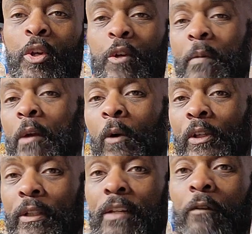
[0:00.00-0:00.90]
You may want to
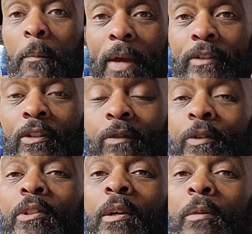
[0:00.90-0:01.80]
leave a message for
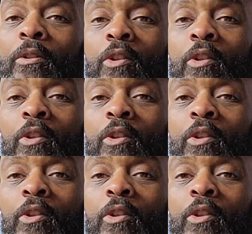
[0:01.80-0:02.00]
someone,